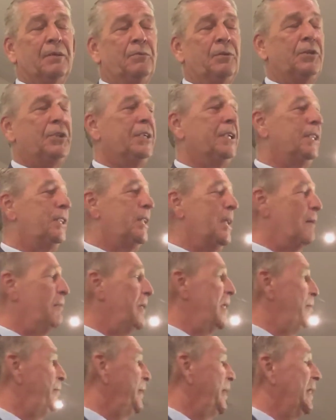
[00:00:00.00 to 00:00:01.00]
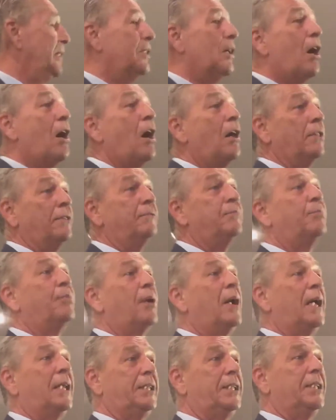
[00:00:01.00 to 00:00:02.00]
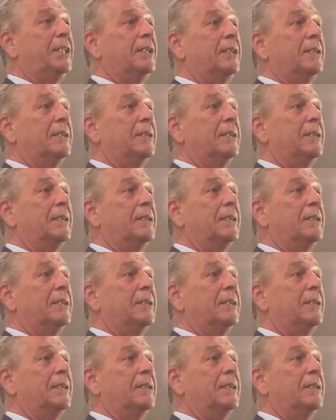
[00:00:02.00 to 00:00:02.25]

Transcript: which Gethsemane means olive press.